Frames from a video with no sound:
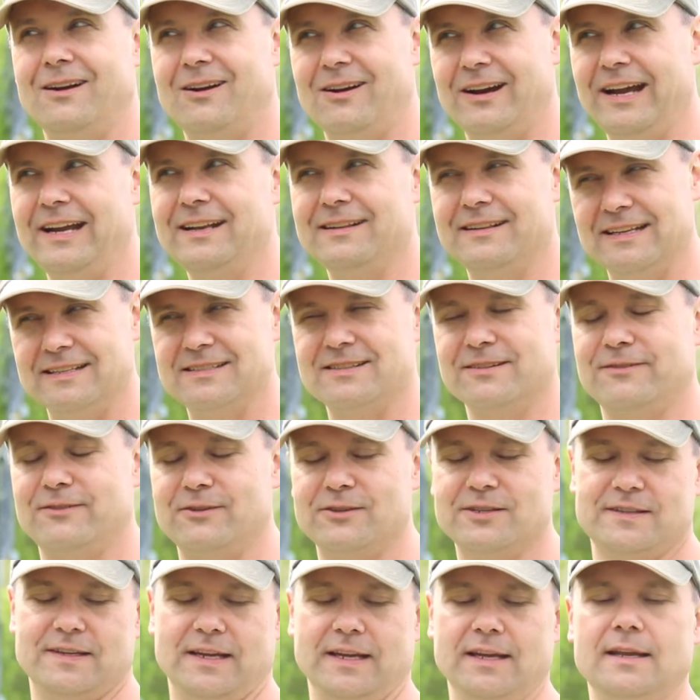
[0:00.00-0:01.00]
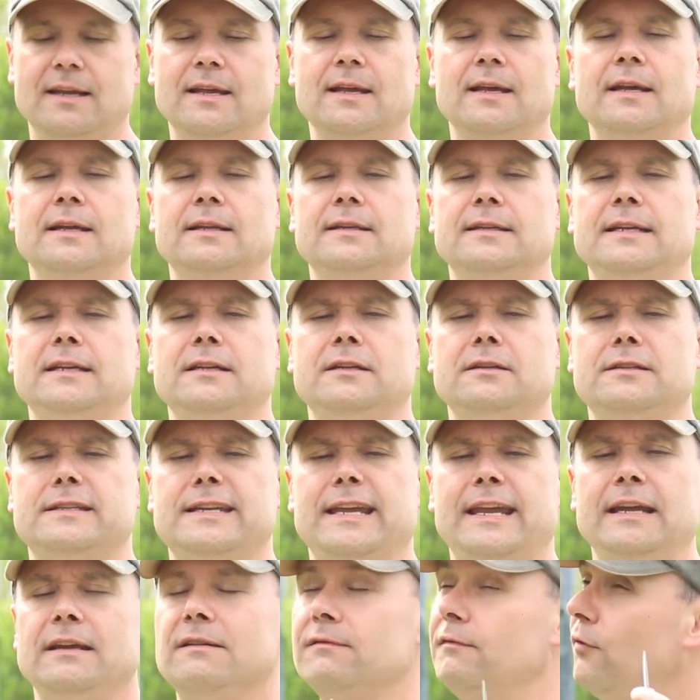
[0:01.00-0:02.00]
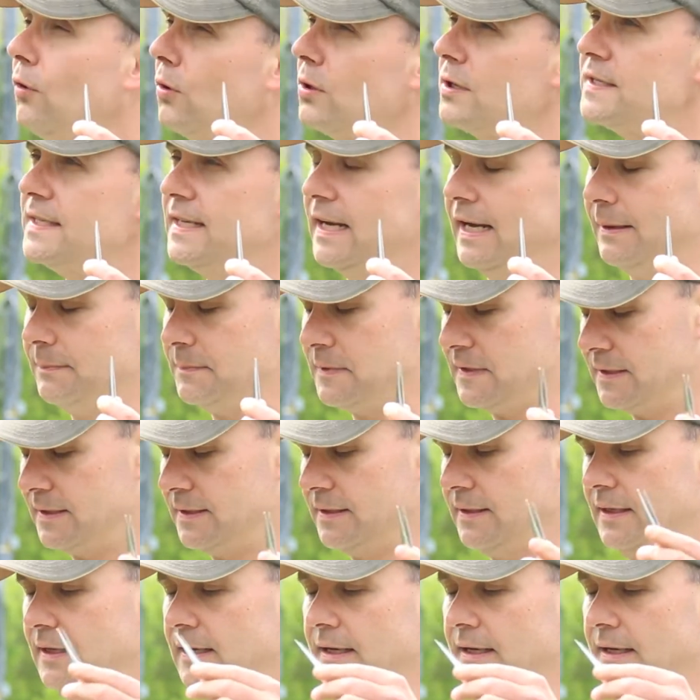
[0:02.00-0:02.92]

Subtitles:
All right, that's the first thing. Then you take forceps